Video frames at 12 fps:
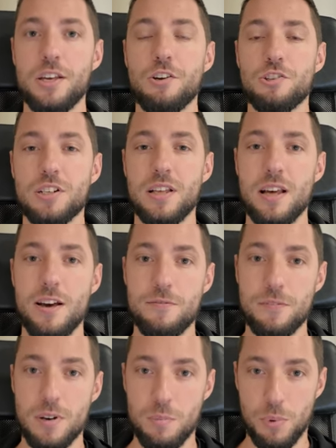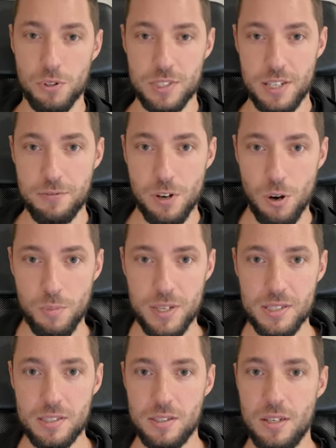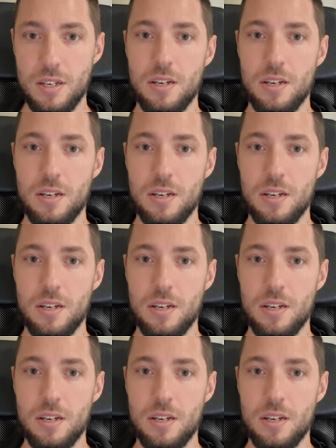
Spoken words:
You should have positive comments.